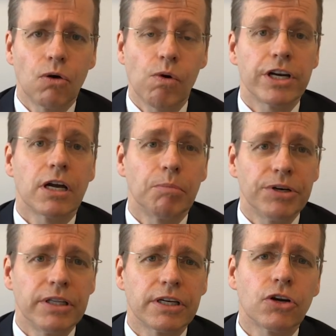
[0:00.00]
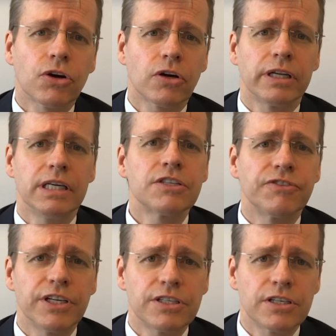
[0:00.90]
One company that currently is
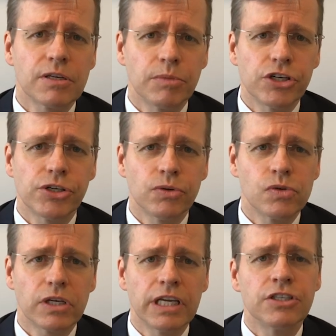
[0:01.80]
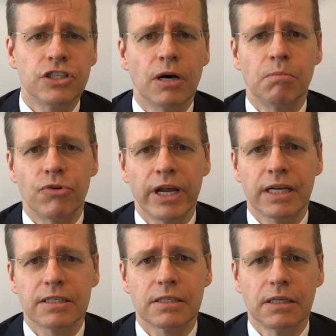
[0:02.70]
facing some issues is Yum
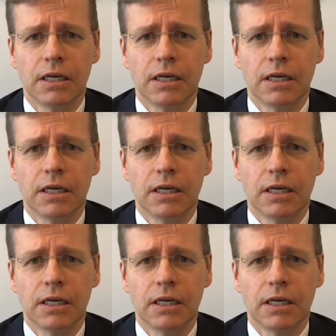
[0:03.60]
Brands.